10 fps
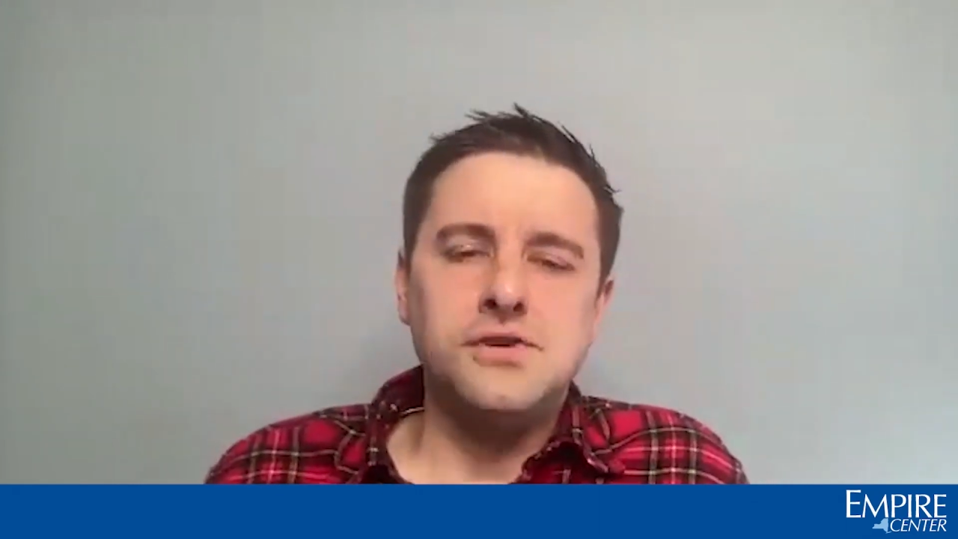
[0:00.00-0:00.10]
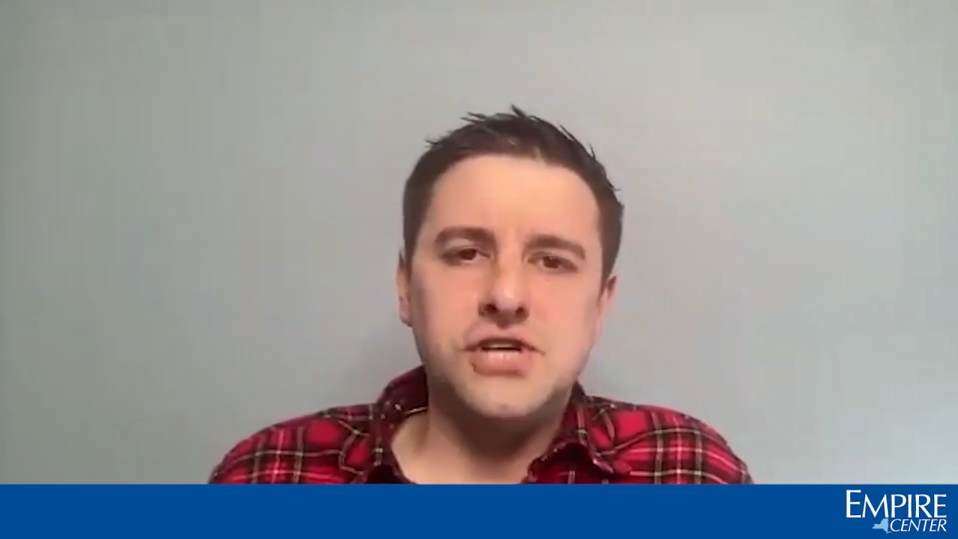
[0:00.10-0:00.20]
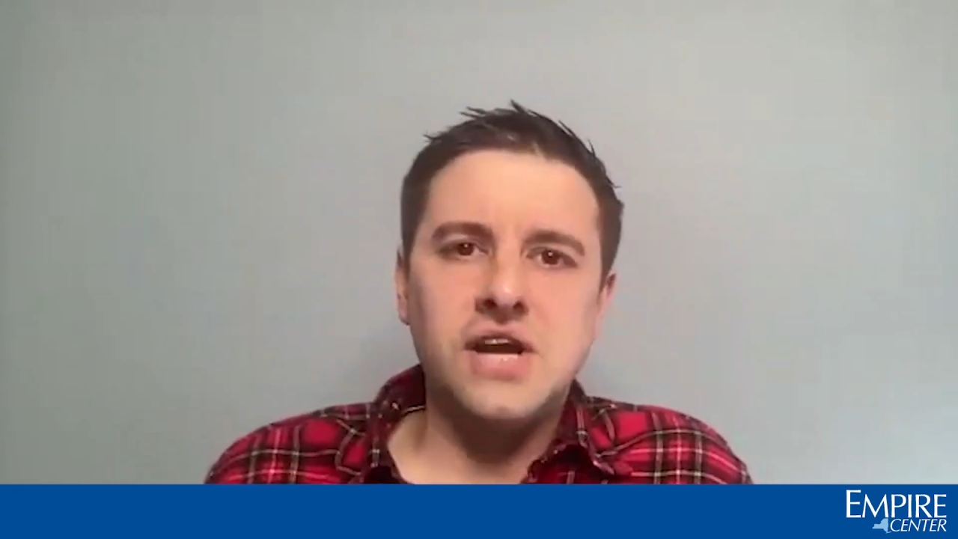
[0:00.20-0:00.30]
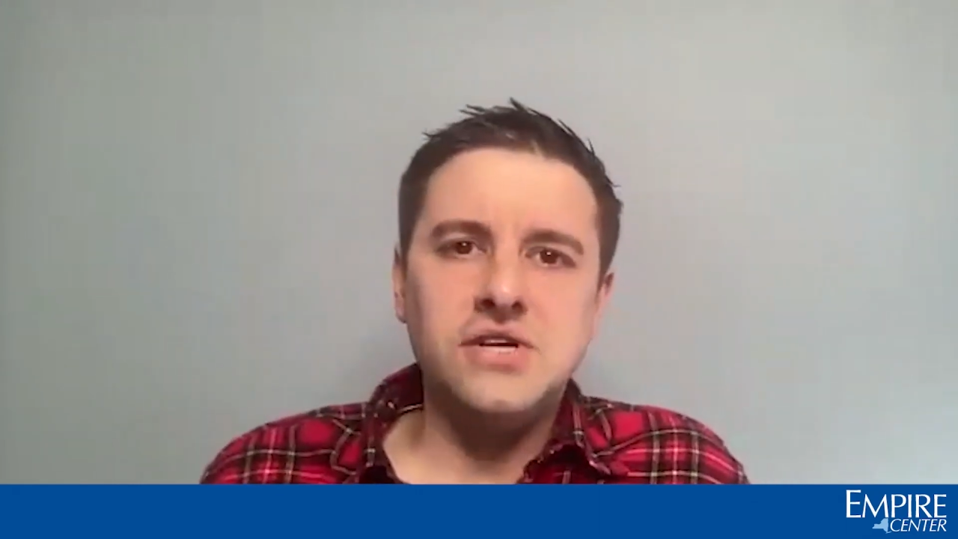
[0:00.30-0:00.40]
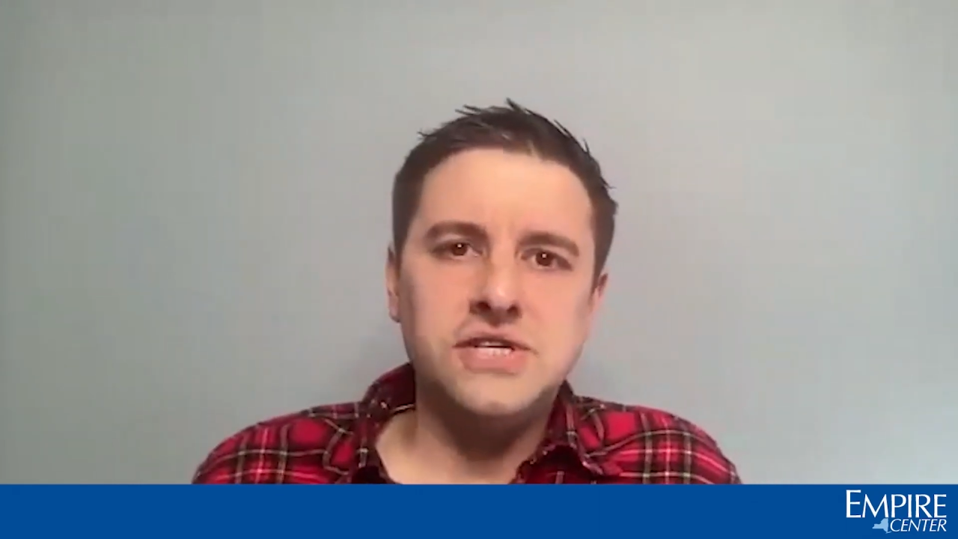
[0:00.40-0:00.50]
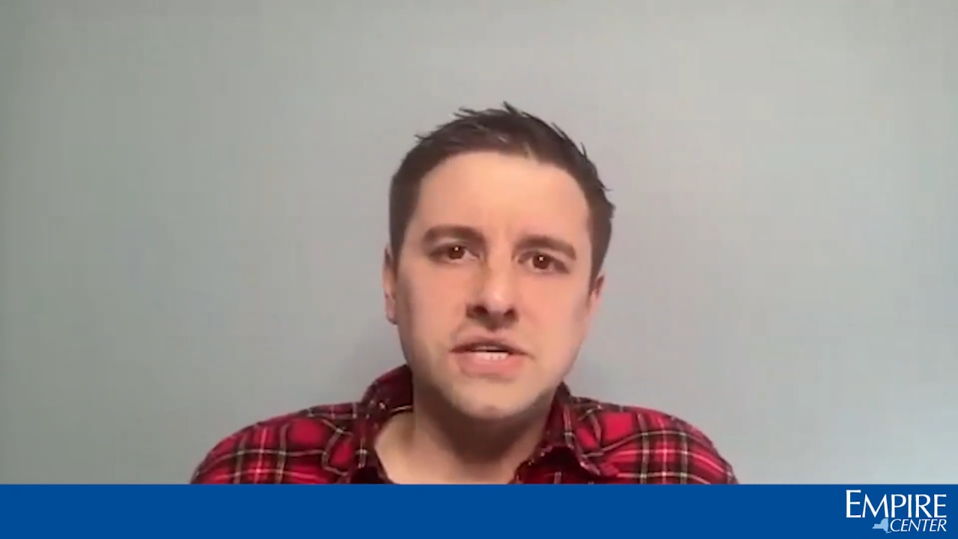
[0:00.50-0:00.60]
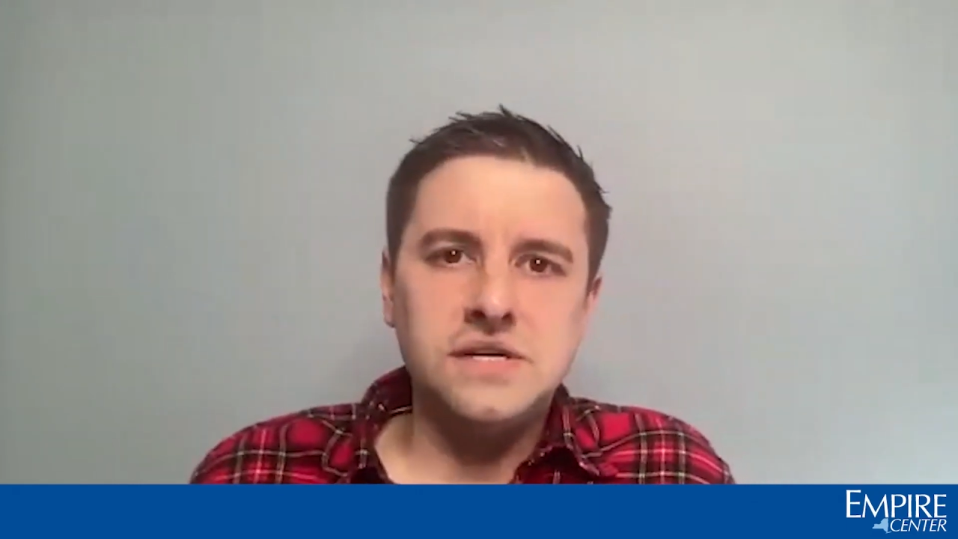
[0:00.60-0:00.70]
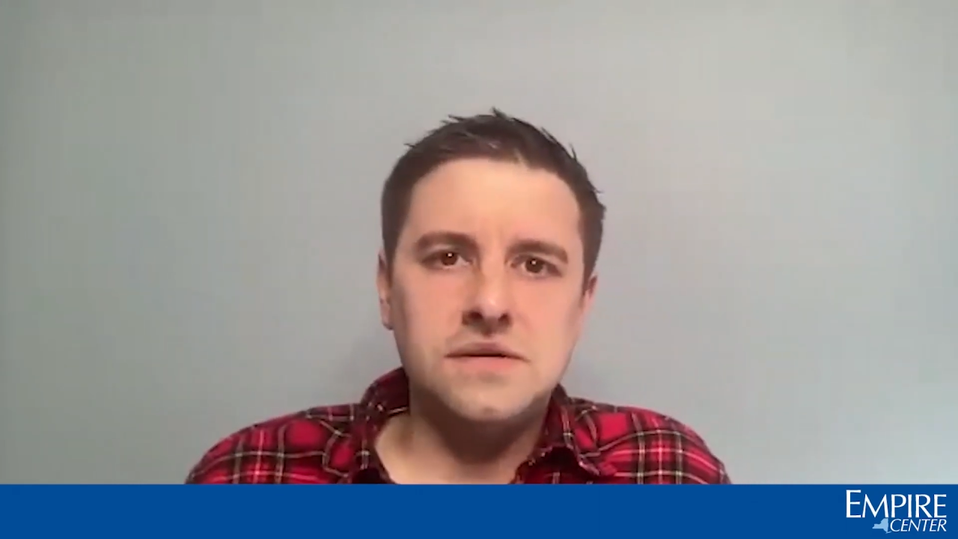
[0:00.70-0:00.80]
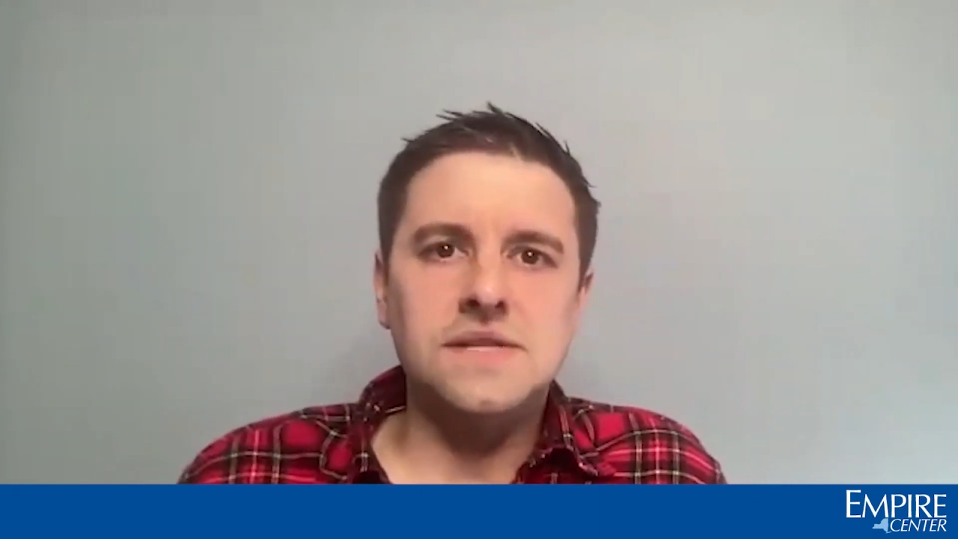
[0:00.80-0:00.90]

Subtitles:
changing